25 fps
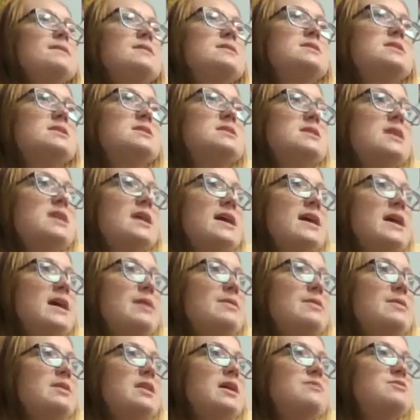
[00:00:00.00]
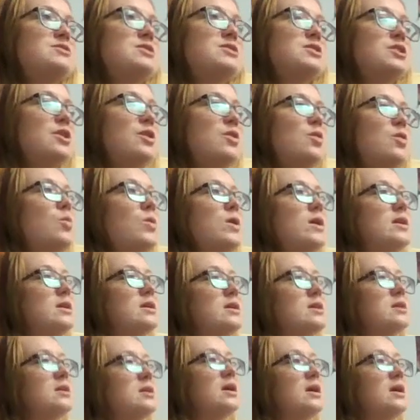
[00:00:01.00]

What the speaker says: Today, I would love to know what